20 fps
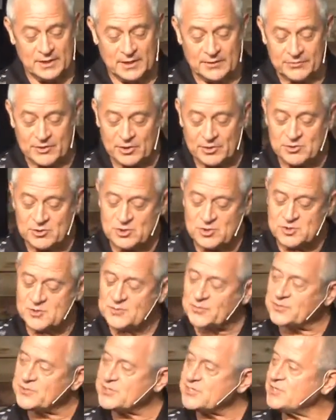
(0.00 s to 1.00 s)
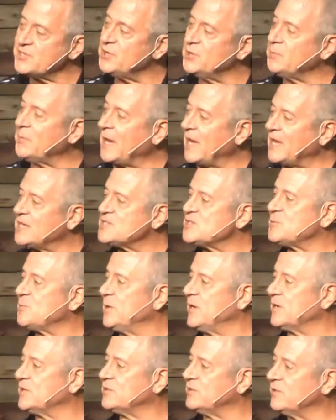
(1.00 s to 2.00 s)
that are used for some
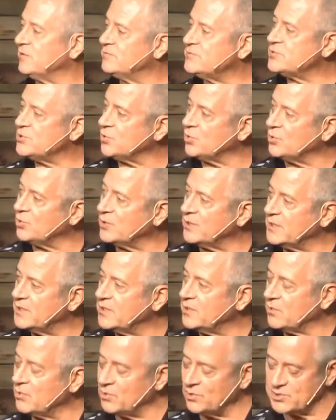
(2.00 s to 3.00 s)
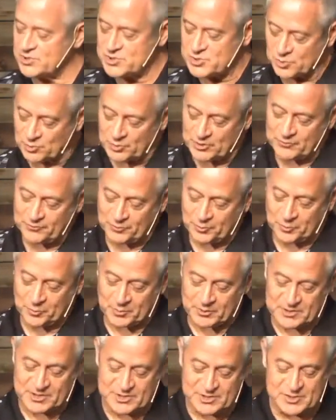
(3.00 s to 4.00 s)
aspect of joy or joyful
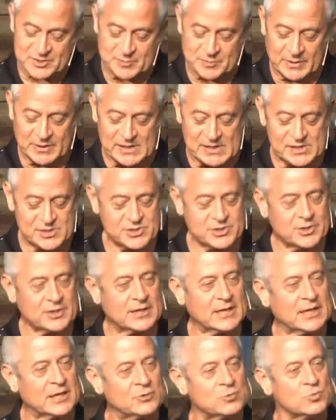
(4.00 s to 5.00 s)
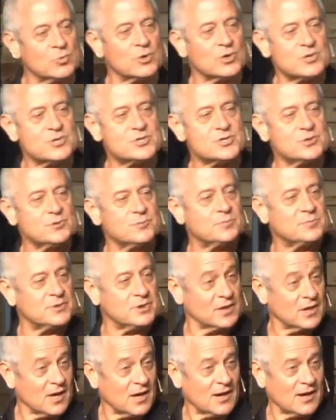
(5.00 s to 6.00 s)
participation in worship to
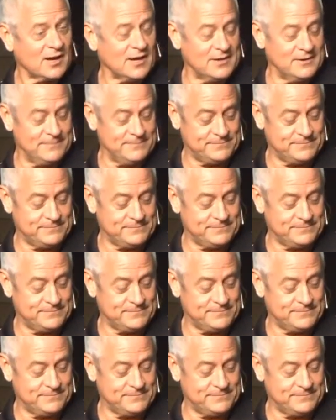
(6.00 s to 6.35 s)
God.